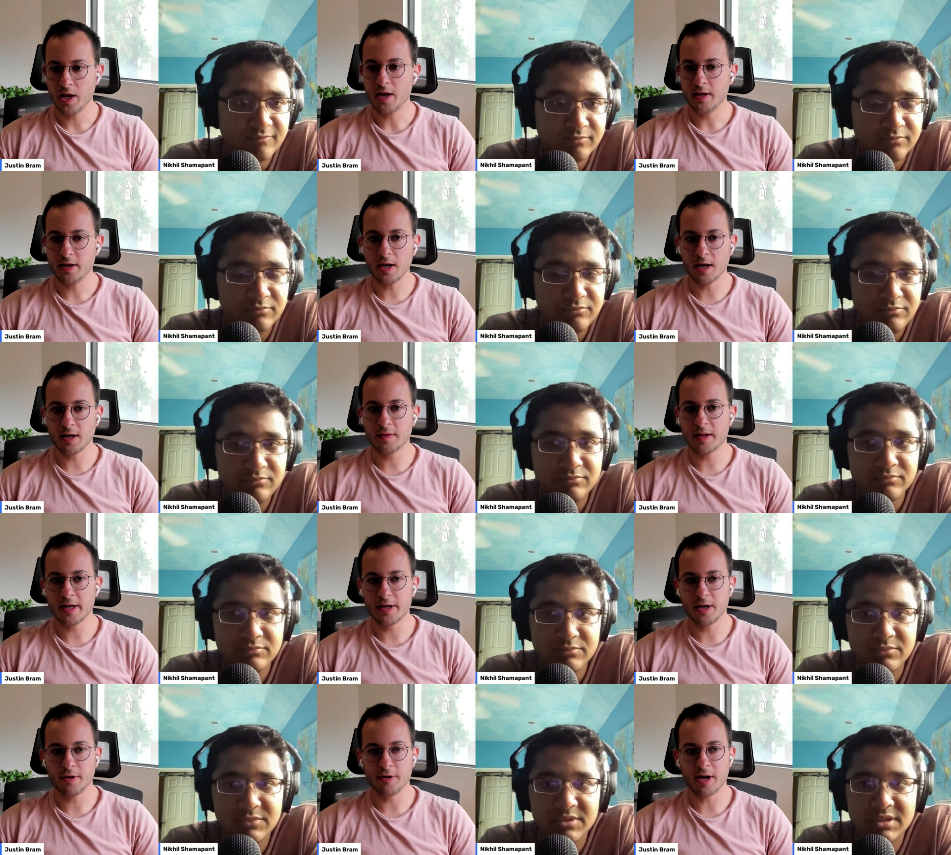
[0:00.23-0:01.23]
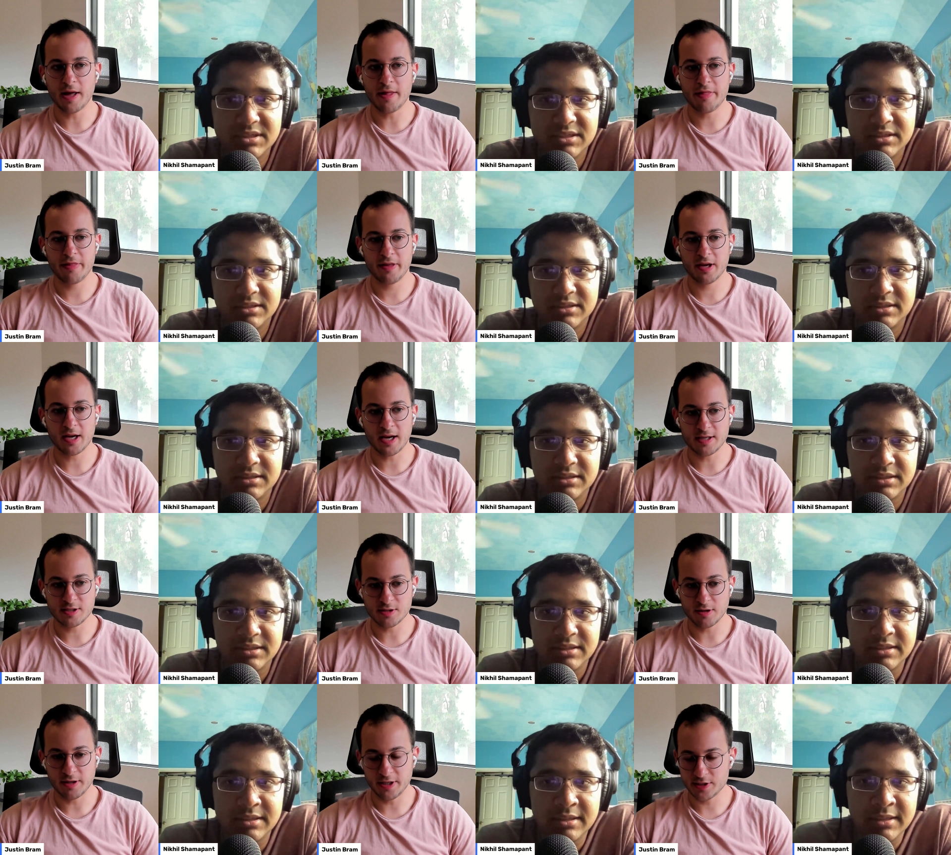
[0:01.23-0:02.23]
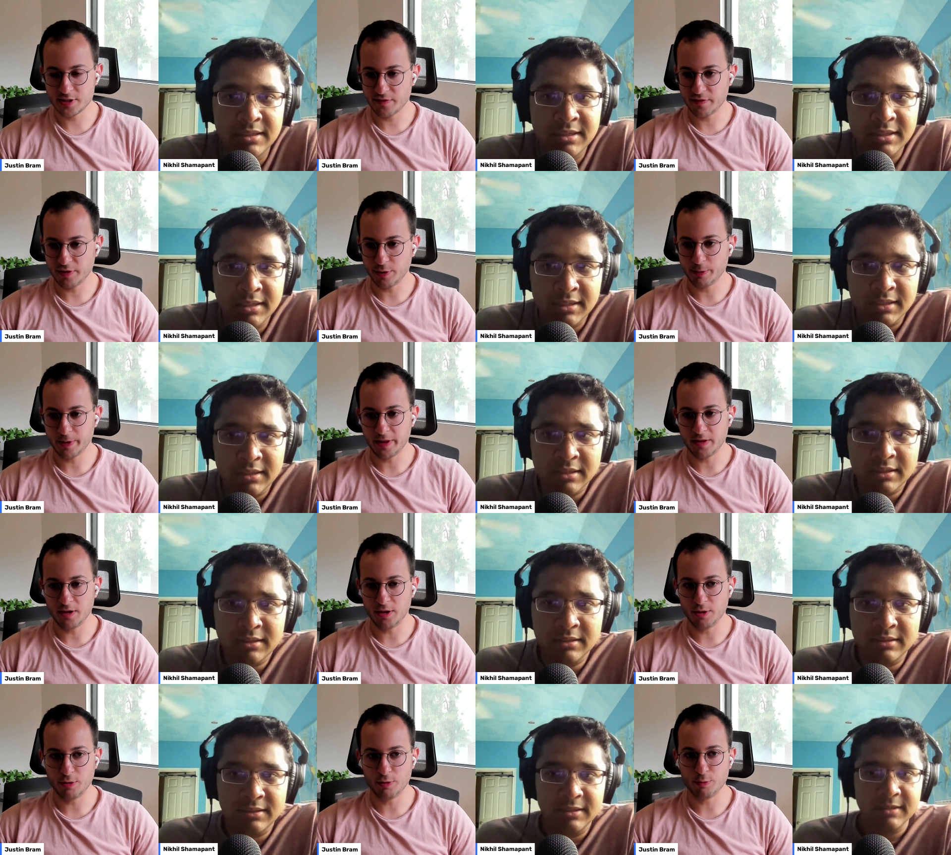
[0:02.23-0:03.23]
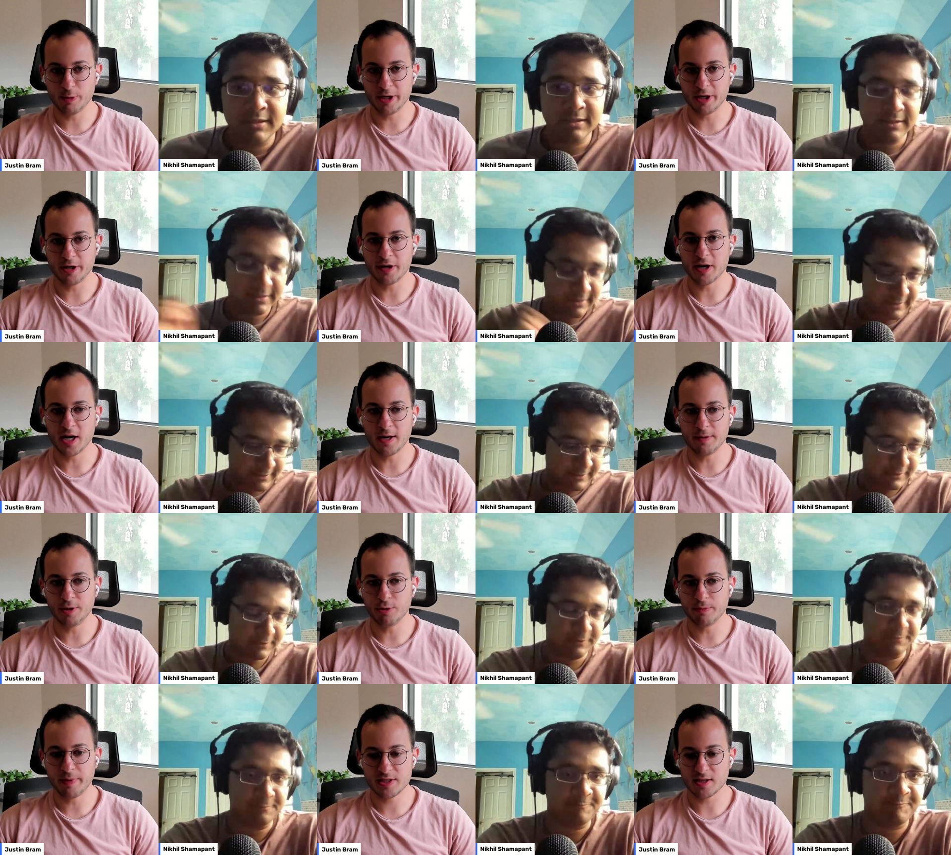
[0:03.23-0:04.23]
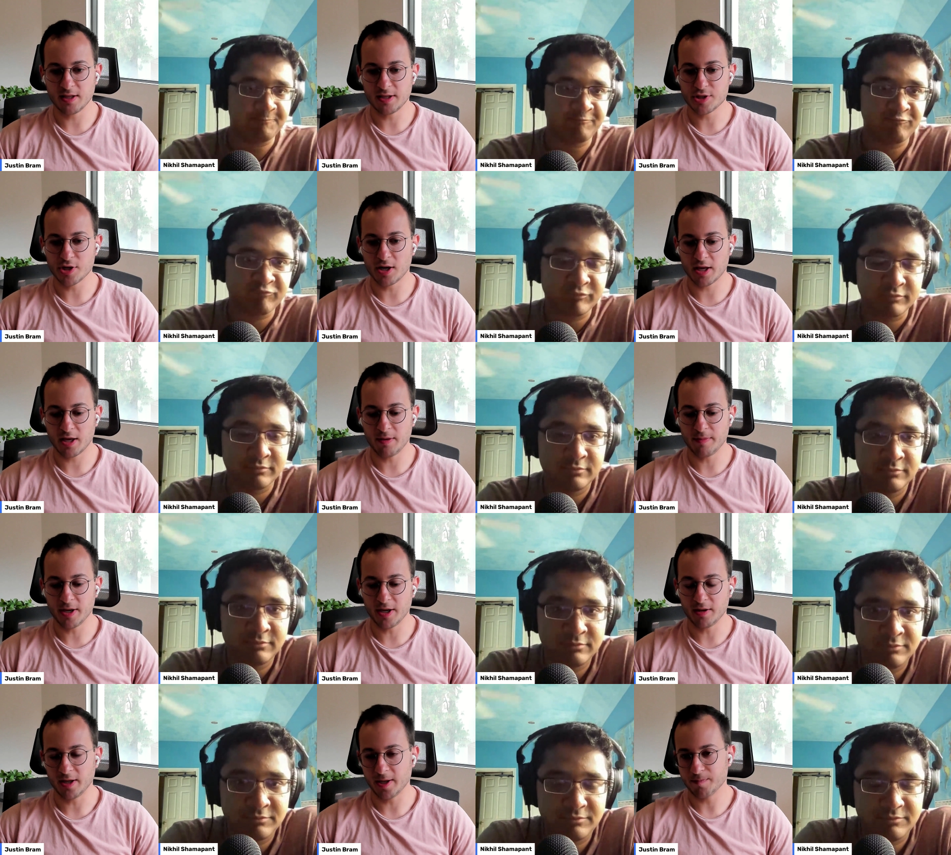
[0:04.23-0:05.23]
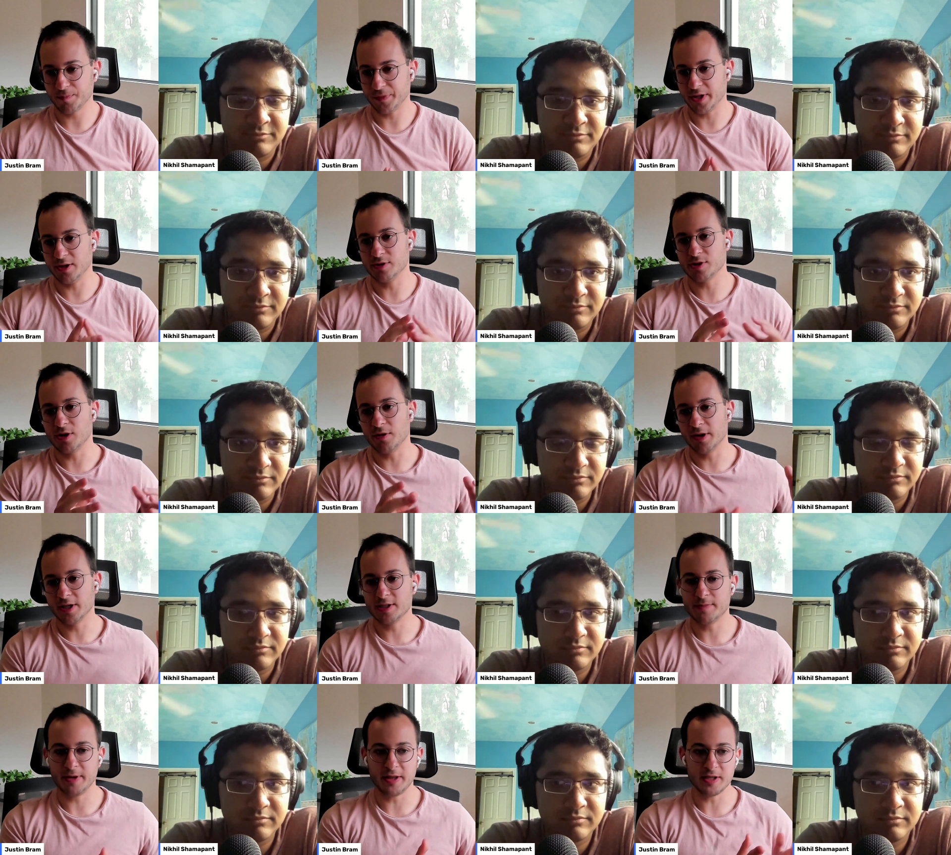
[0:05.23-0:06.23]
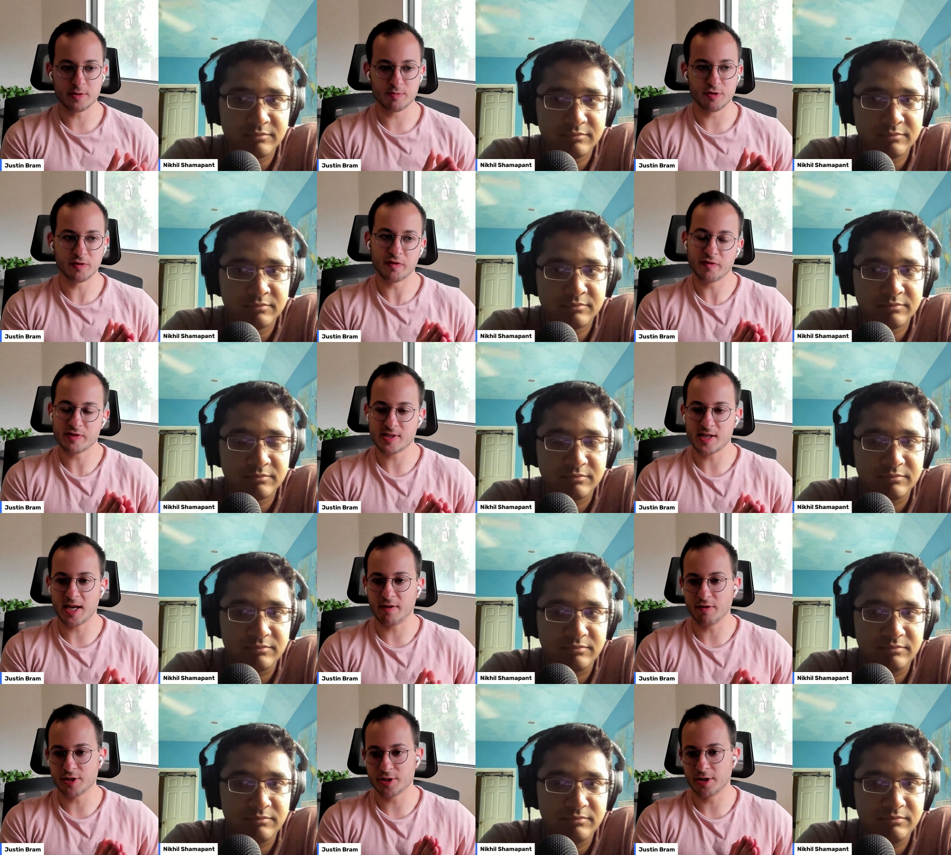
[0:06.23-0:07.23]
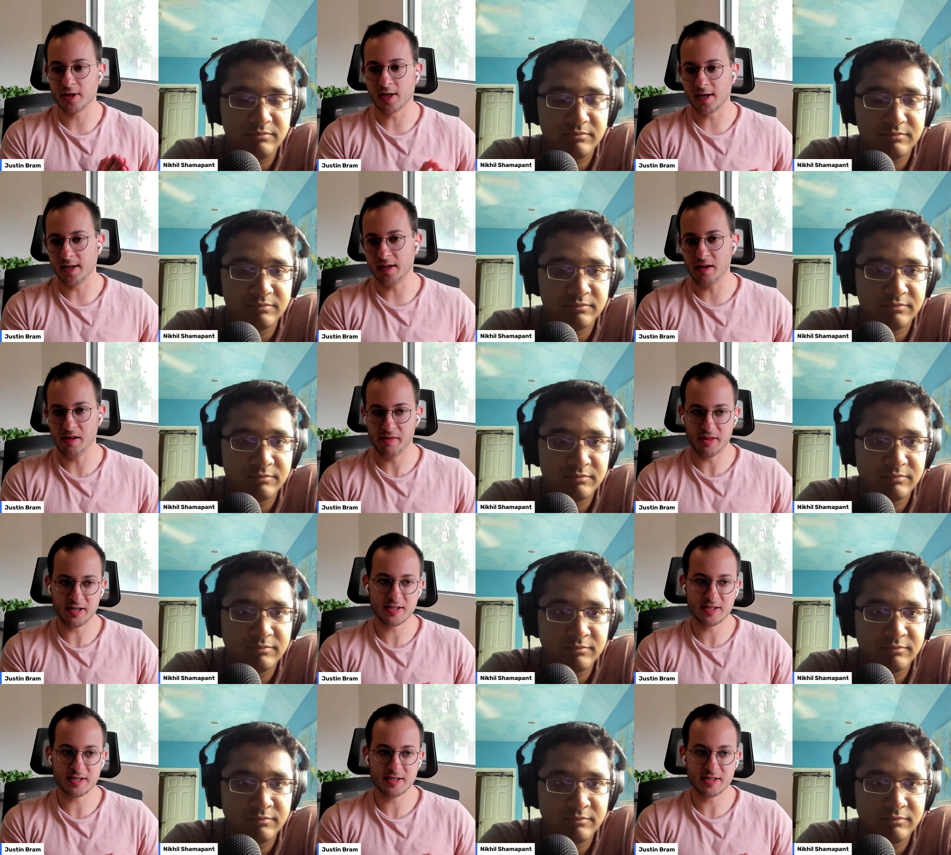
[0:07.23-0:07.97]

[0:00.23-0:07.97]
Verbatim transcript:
Speaker 1: Yeah, on that note, I think I saw an interview with you where uh, you were basically talking about like there's going to be this proof of stake return on ETH.